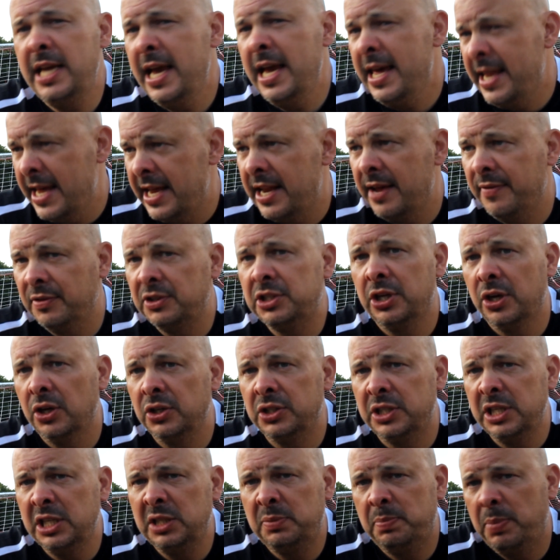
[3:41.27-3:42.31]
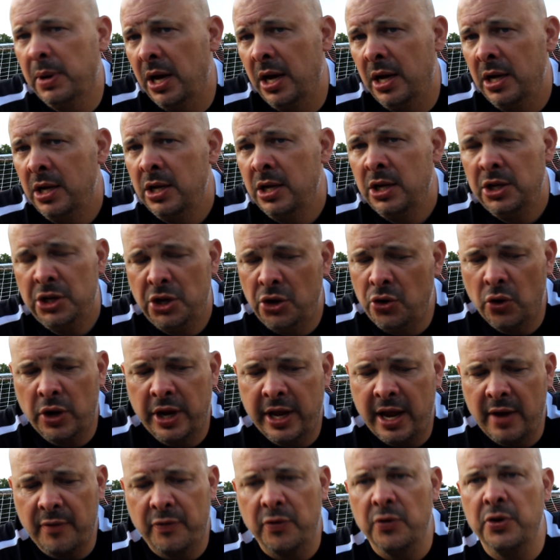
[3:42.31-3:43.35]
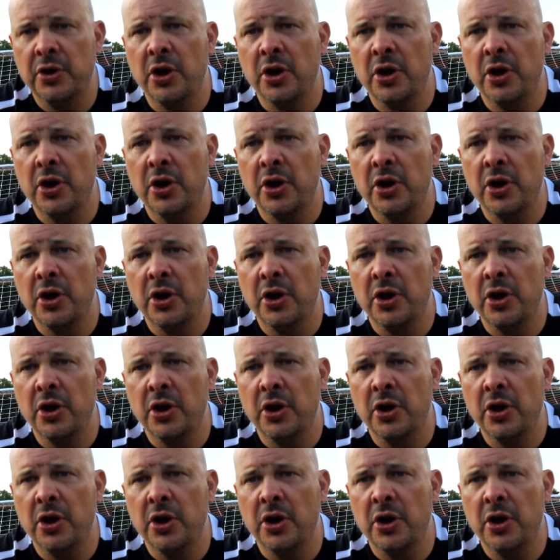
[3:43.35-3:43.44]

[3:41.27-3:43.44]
Yeah, they had other chances, but you're not going to get through